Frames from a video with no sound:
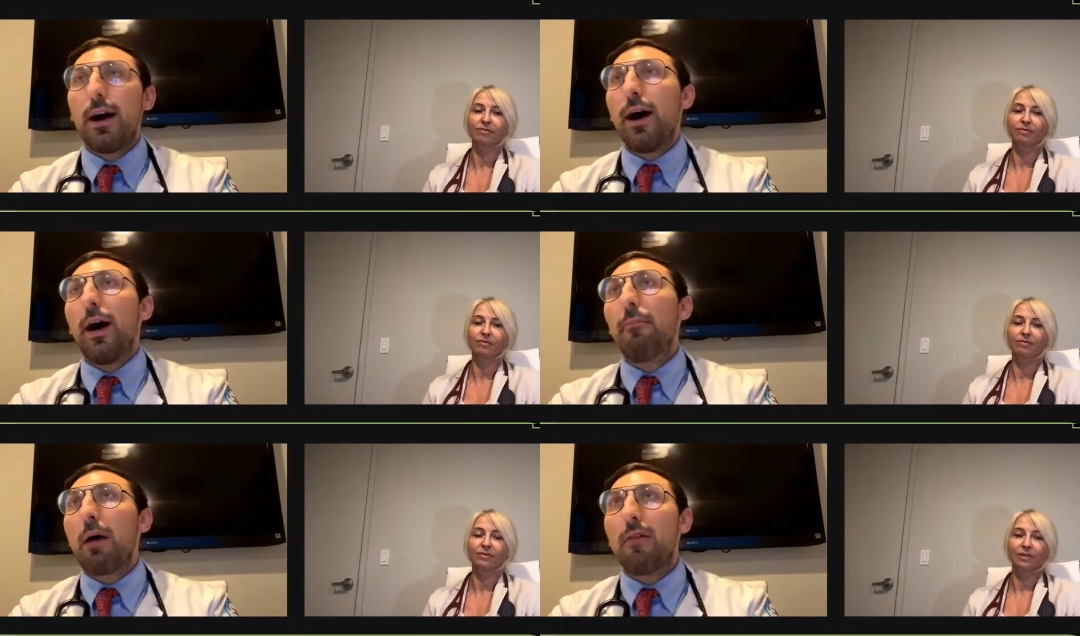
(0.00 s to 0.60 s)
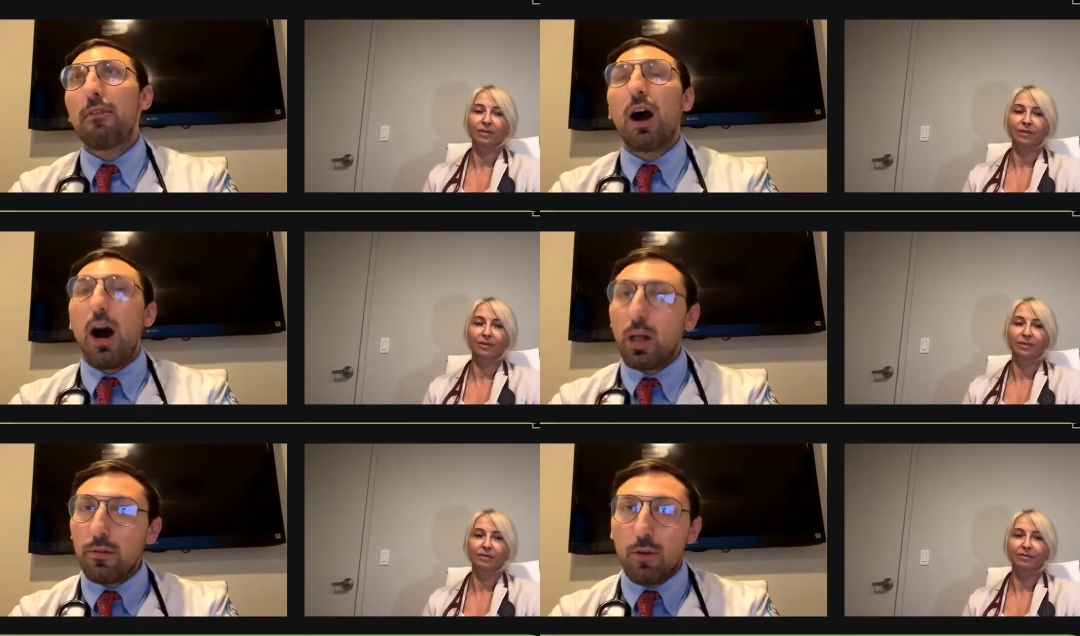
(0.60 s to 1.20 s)
Speaker 1: um, having
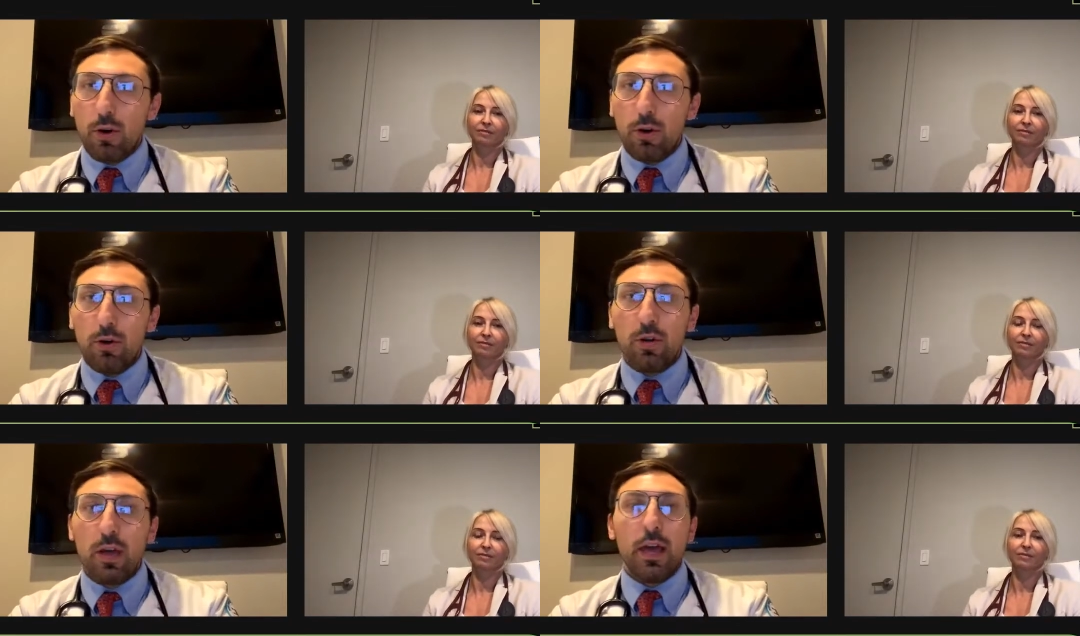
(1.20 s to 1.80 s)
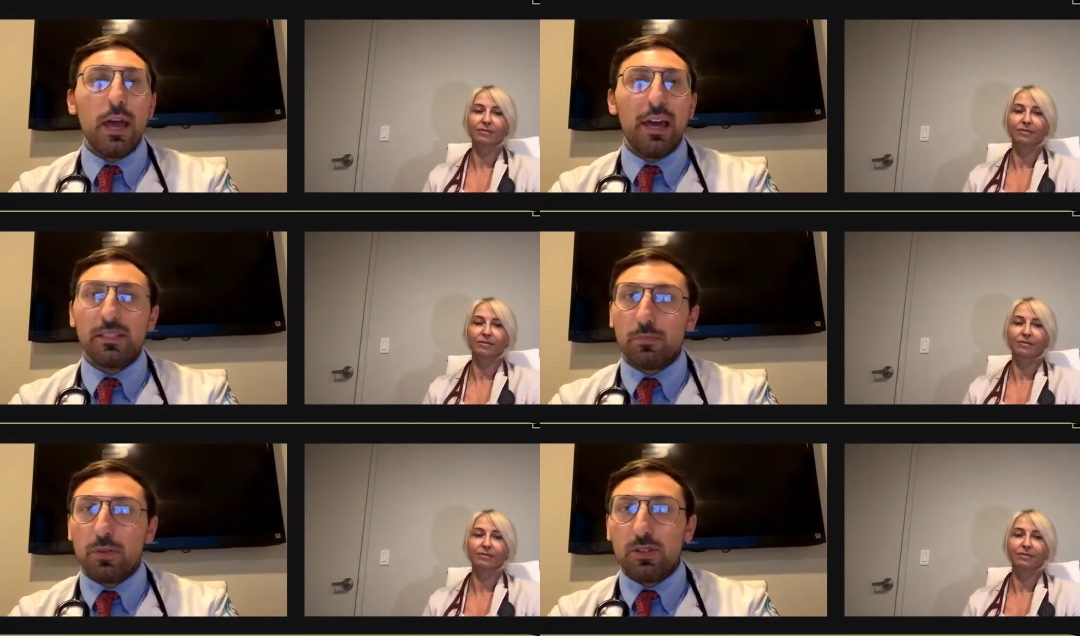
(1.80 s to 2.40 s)
olive oil as
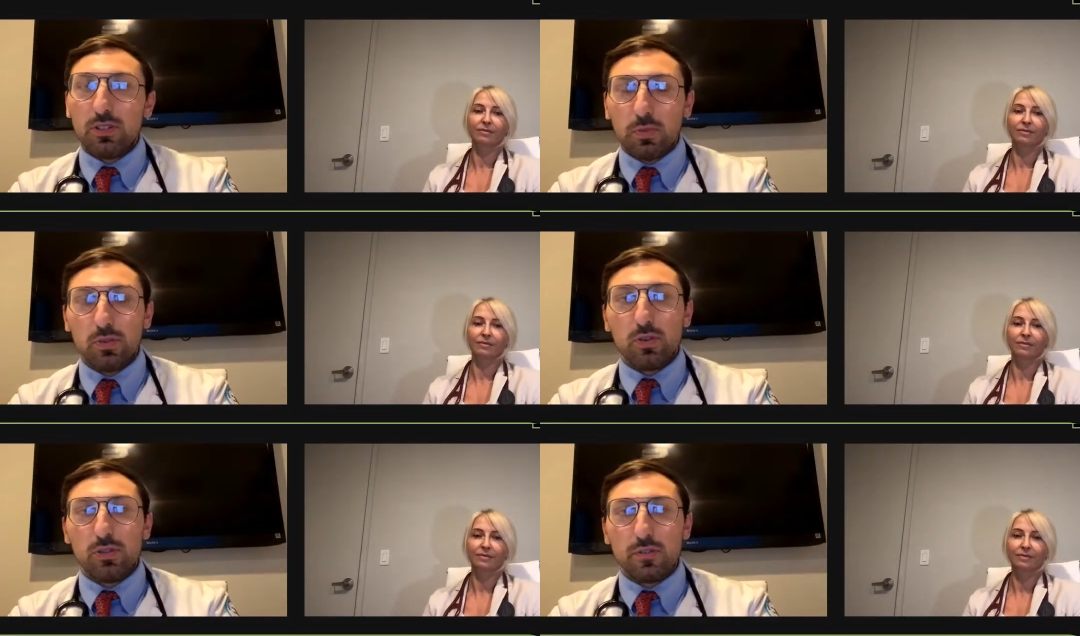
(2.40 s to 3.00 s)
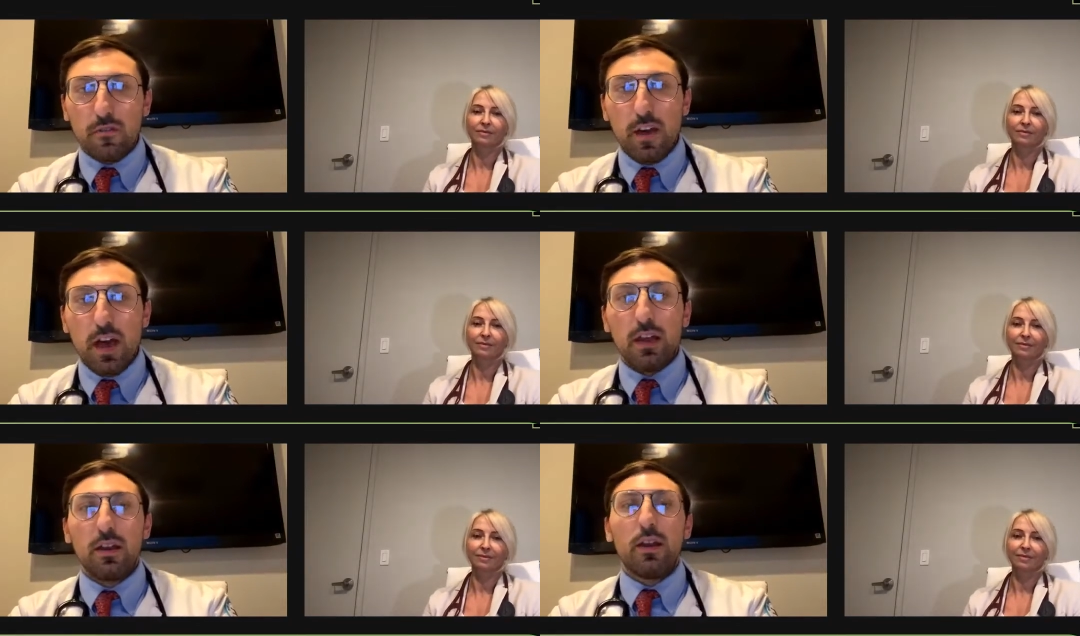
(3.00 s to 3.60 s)
the principal source of
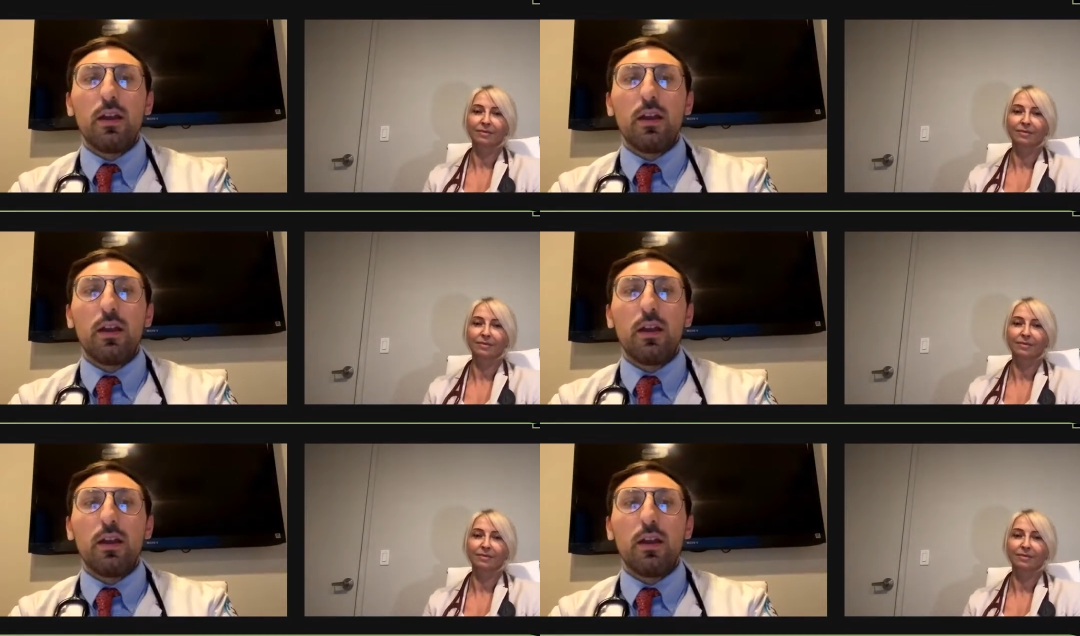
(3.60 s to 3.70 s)
fat.